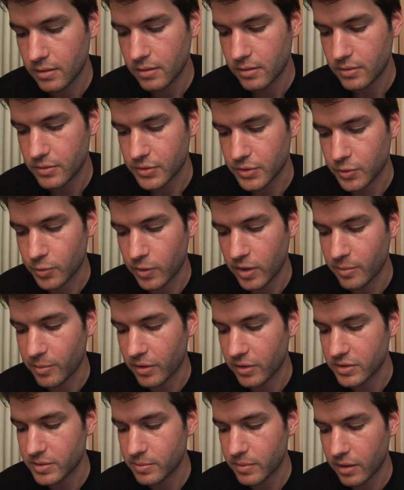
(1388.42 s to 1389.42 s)
Sir
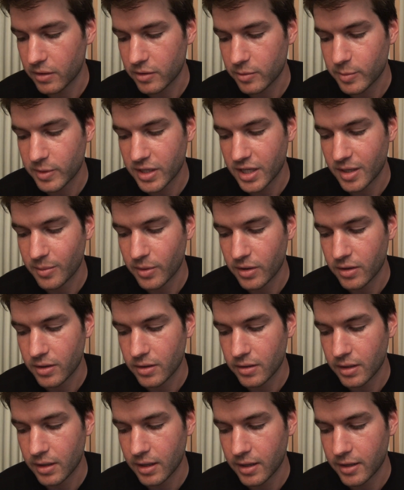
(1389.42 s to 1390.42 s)
Waymar's mouth became a
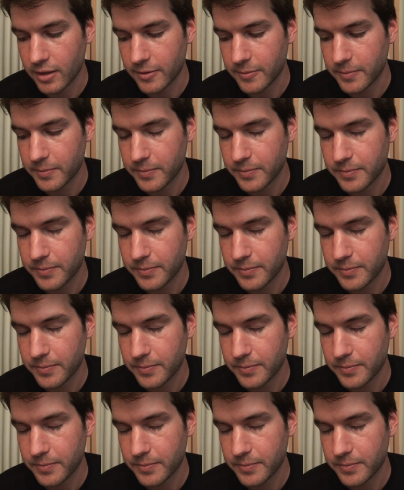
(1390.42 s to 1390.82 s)
hard line.